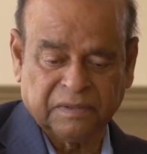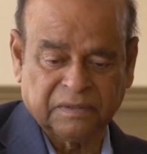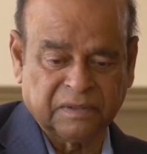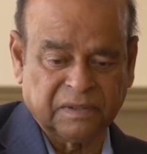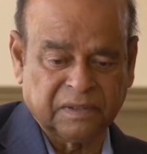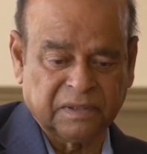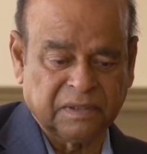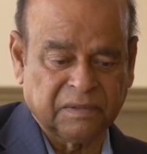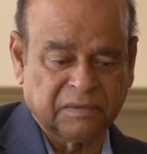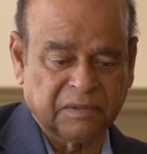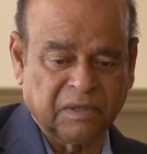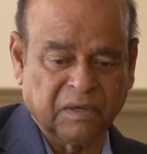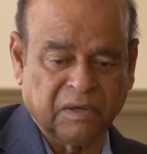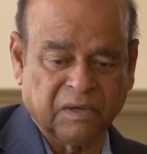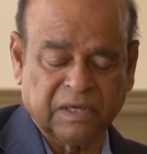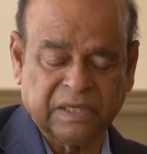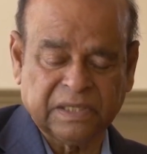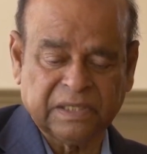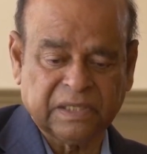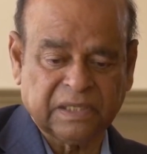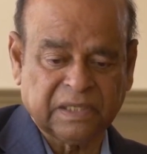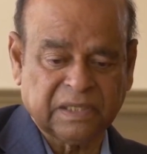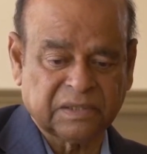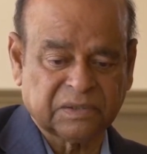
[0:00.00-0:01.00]
the
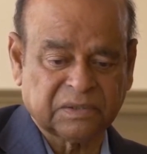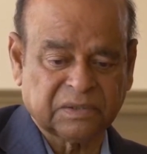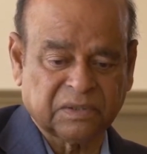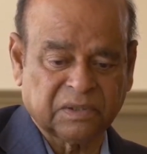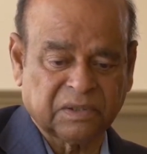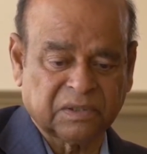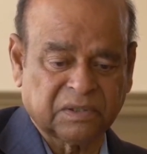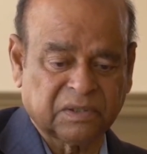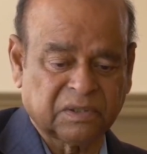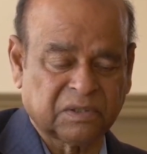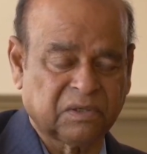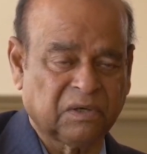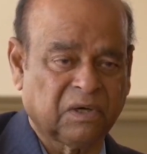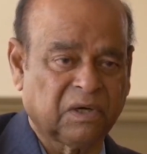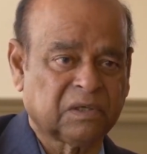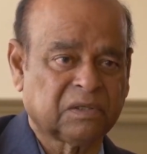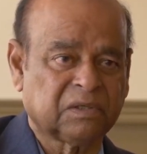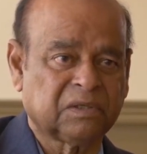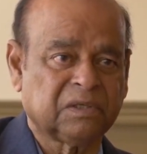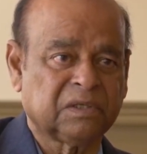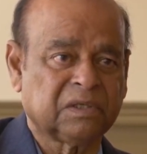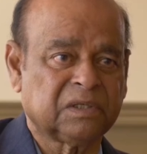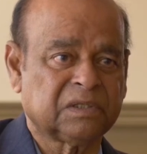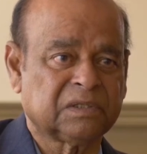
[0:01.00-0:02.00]
lawyers or the
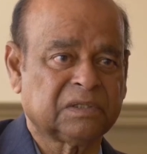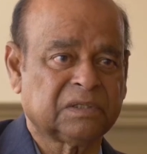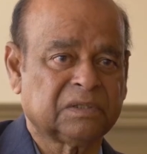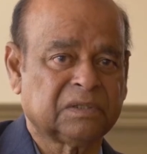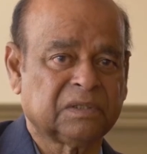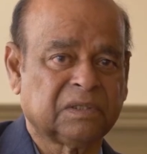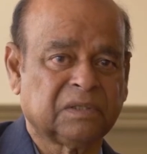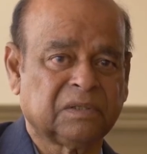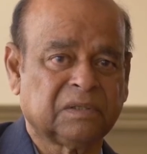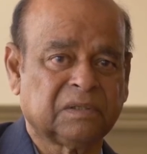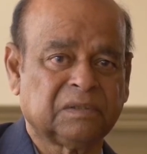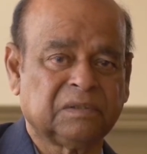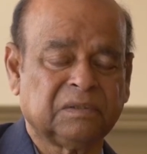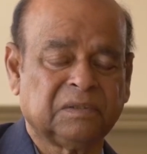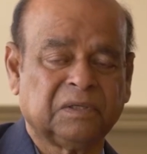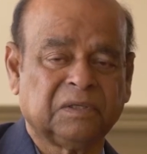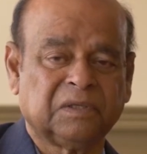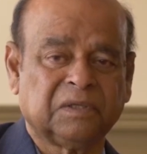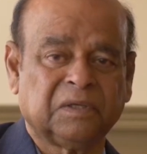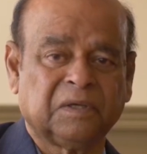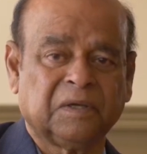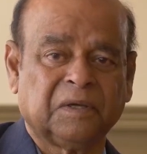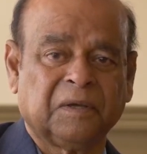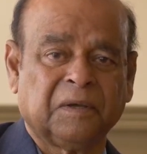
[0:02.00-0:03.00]
doctors,
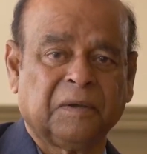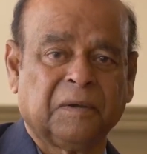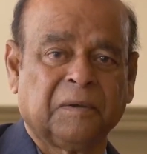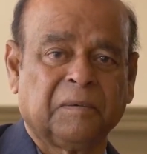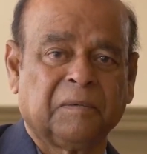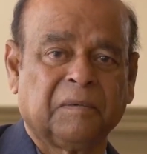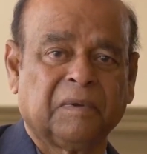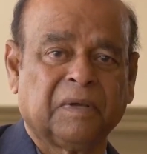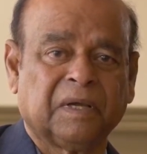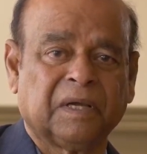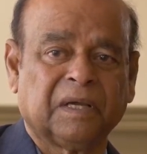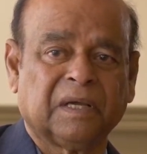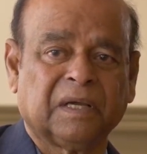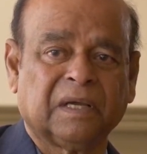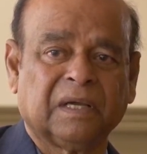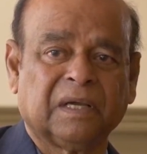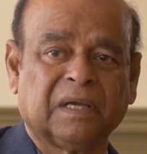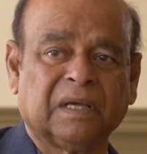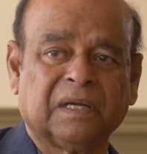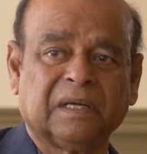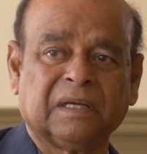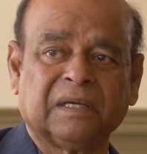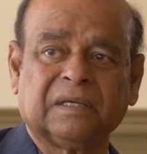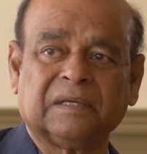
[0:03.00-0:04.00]

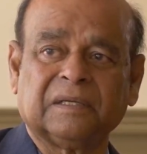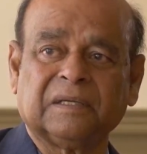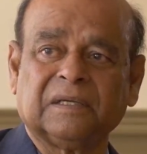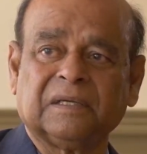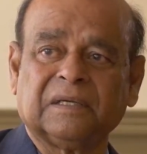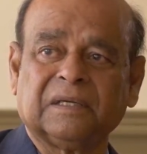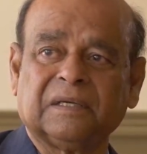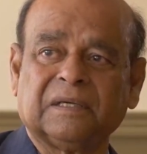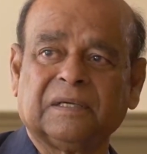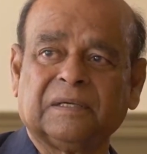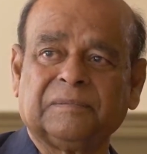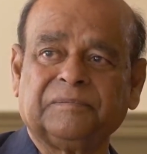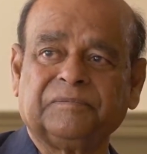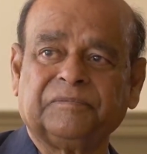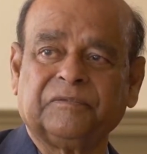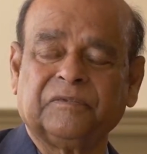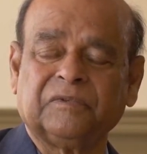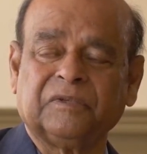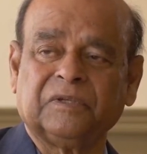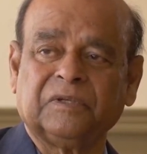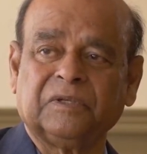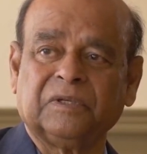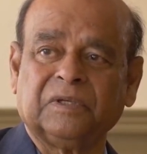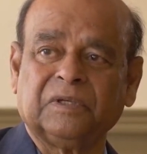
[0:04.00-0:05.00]
and
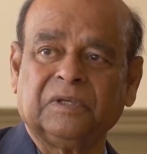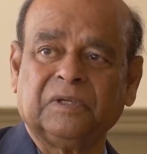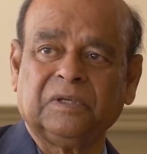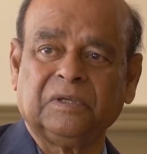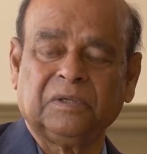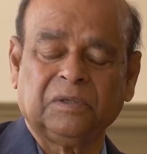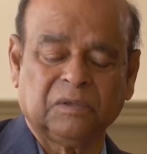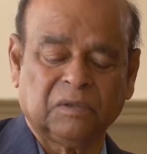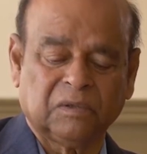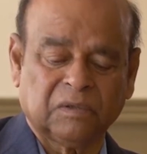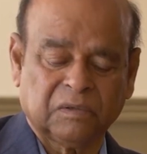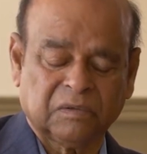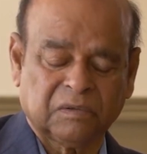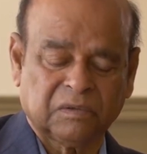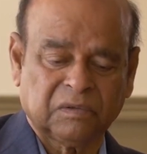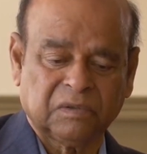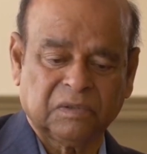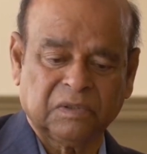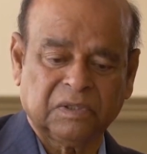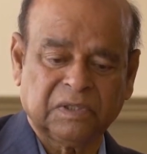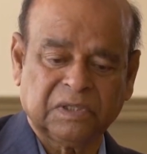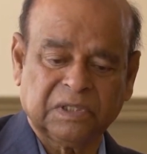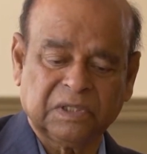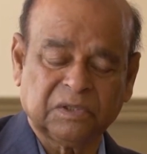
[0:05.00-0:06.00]
you don't.
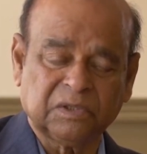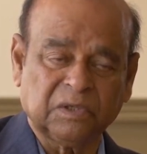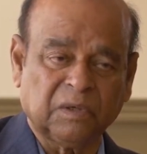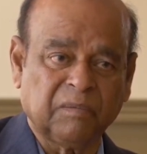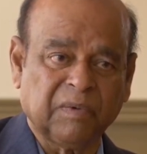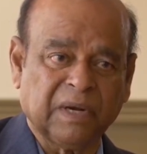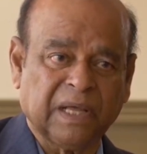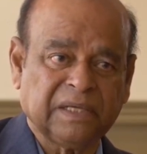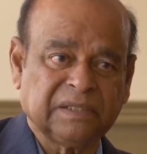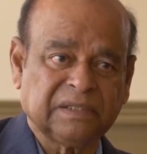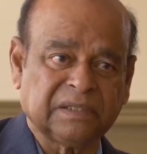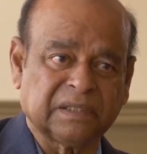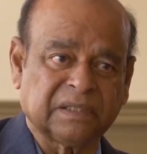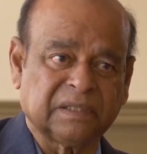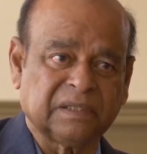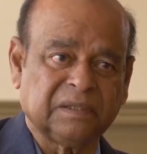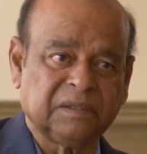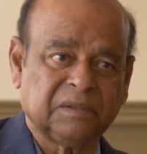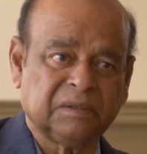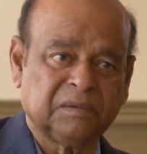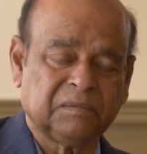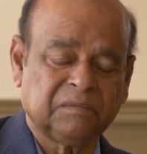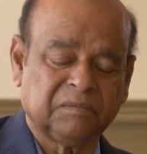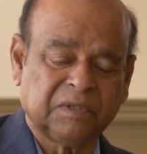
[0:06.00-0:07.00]
It is obliging.
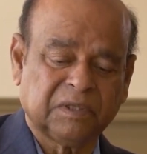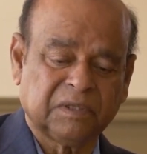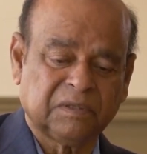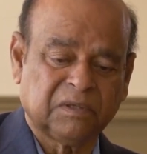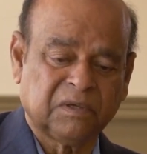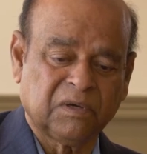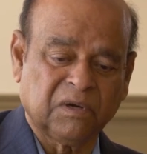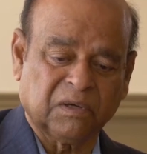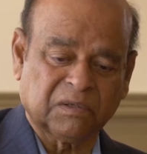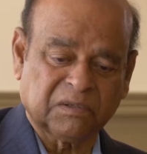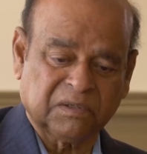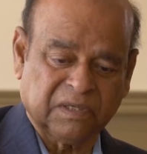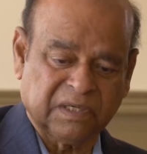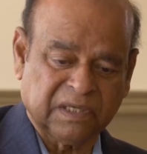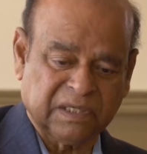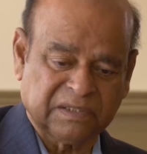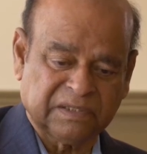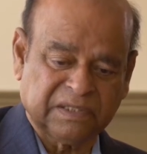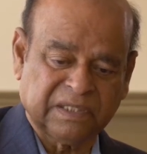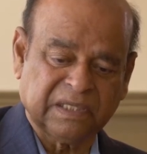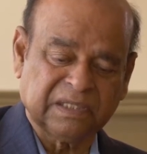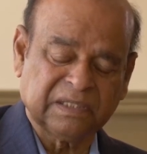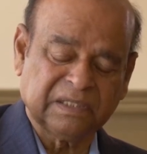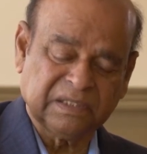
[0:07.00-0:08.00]
The doctor
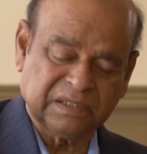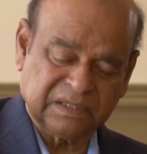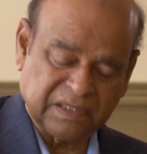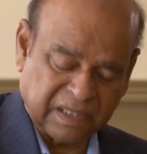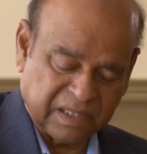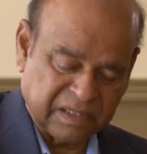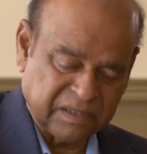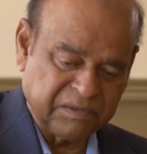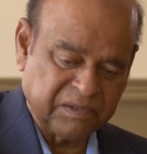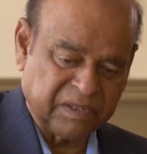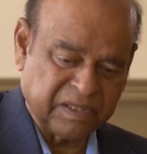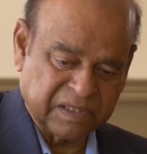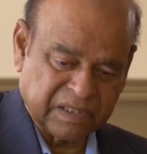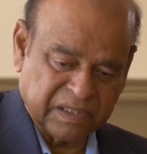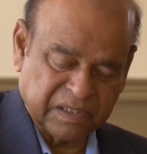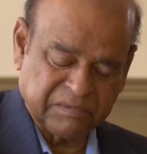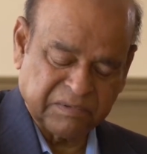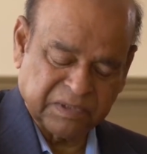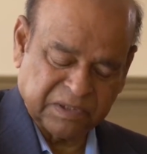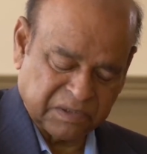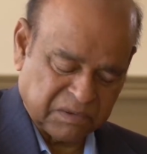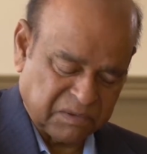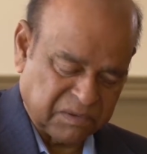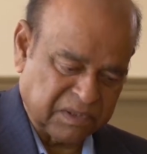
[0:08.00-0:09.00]
has said this, and you agree
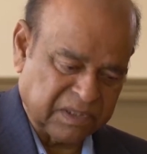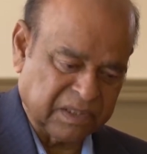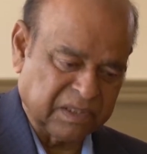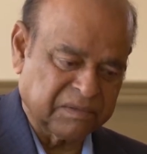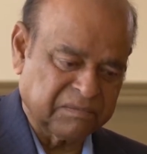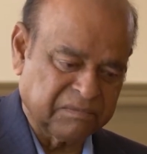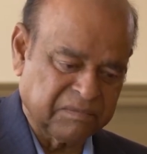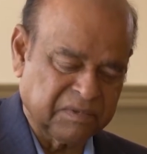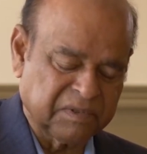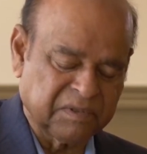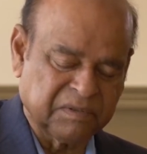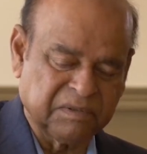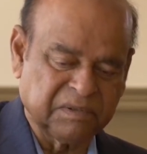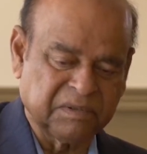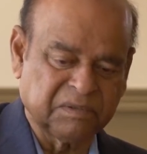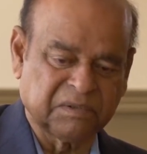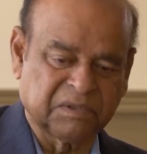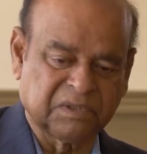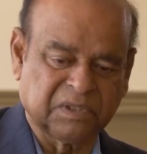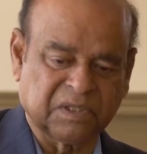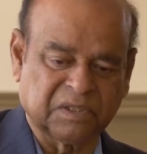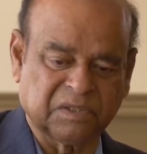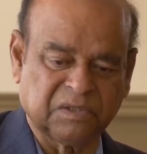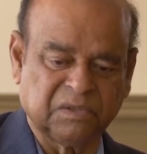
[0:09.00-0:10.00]
with it. Okay, you
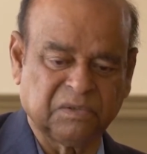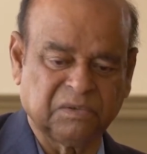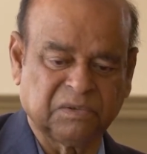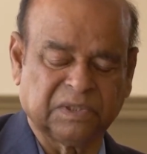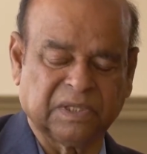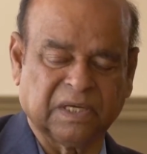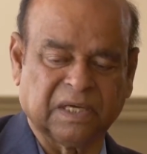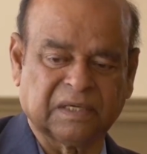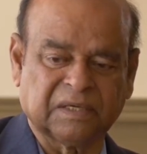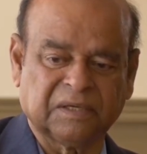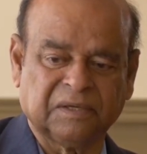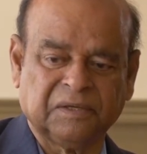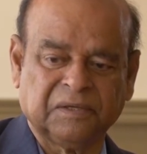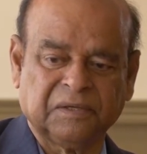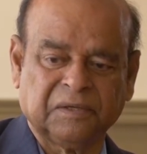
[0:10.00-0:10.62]
just do that.